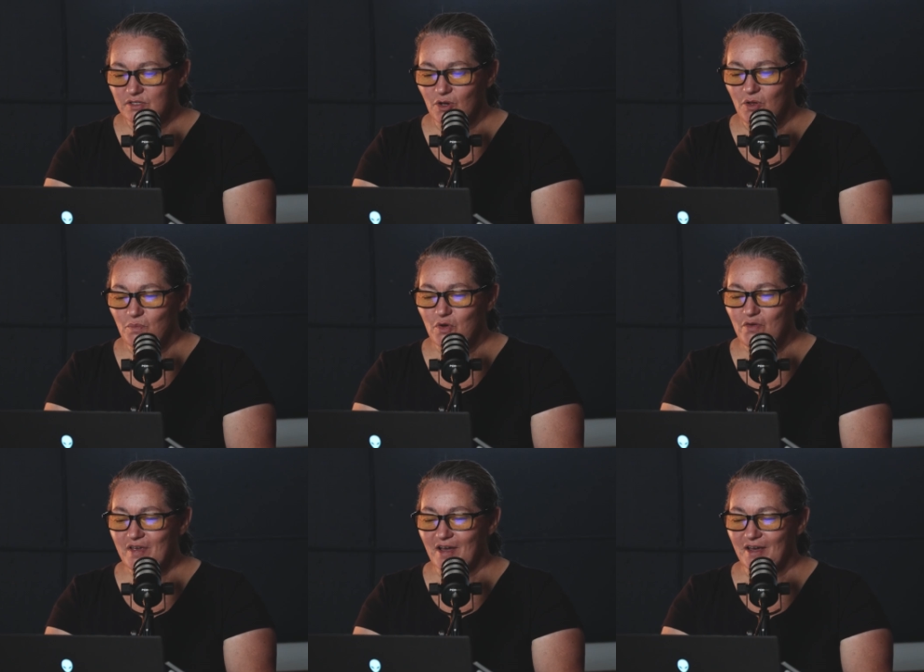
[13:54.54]
So
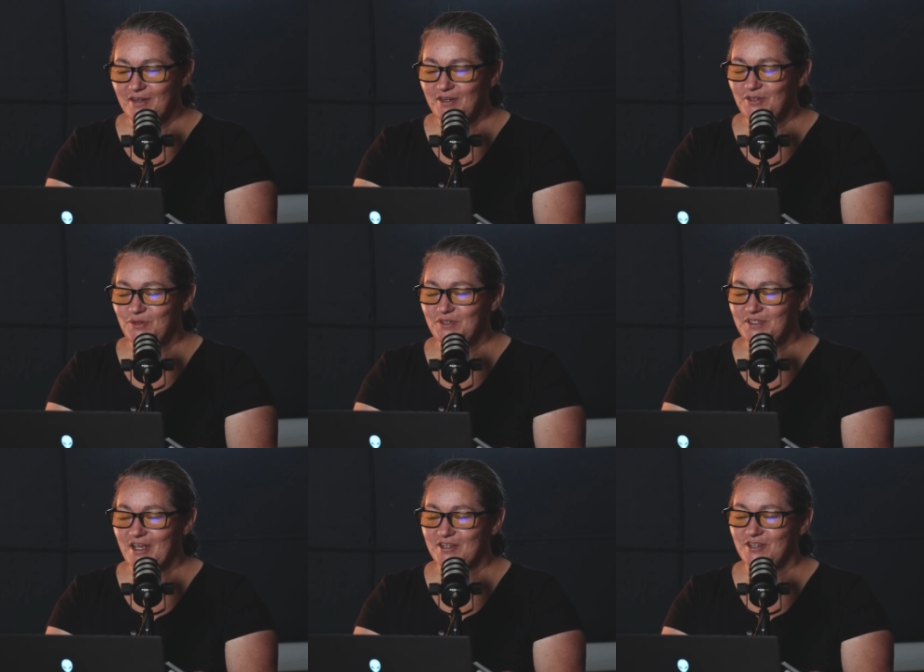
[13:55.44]
moving on to
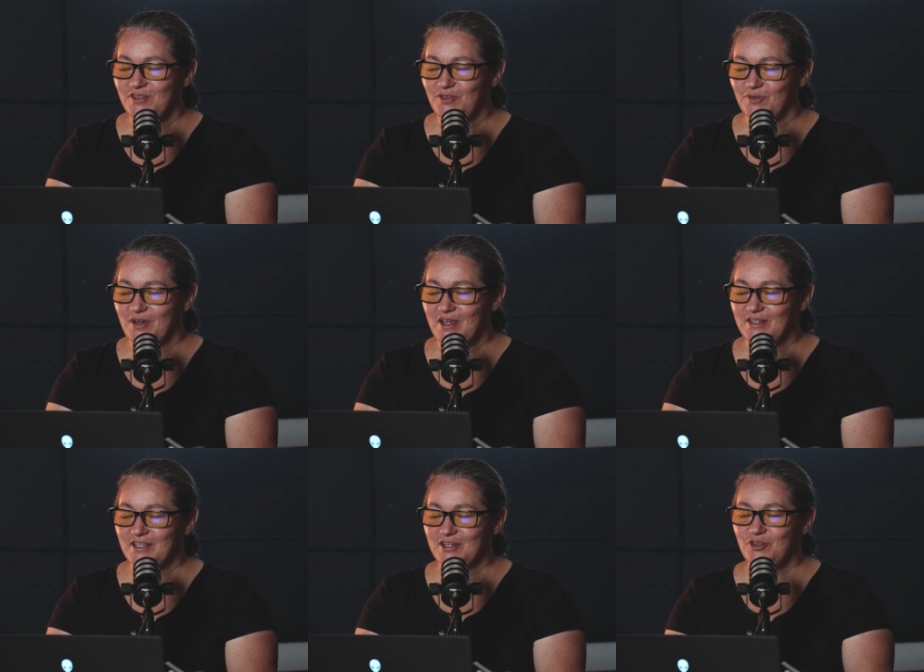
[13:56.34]
Section 3,
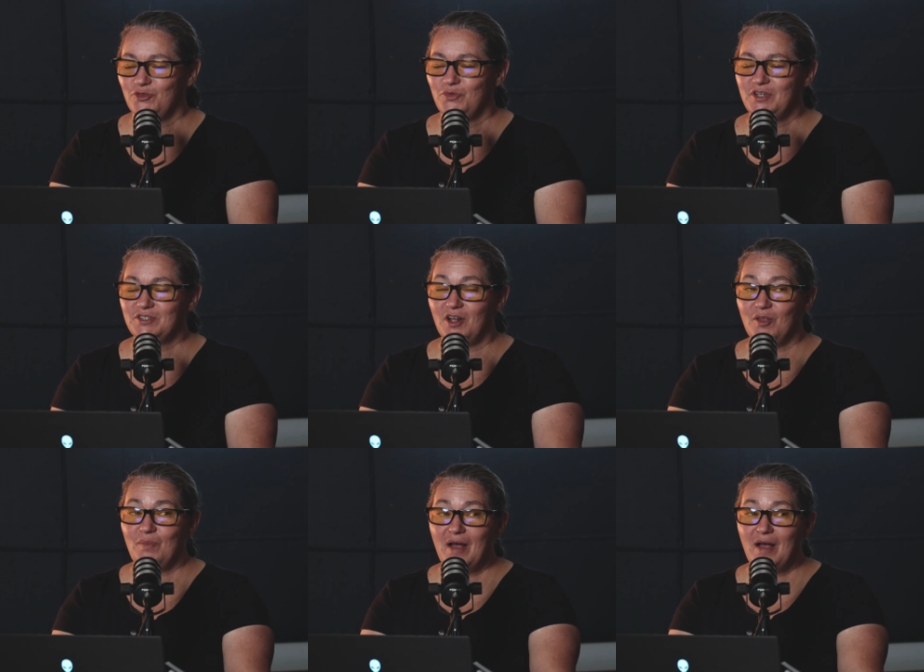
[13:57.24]
and Section 3 is all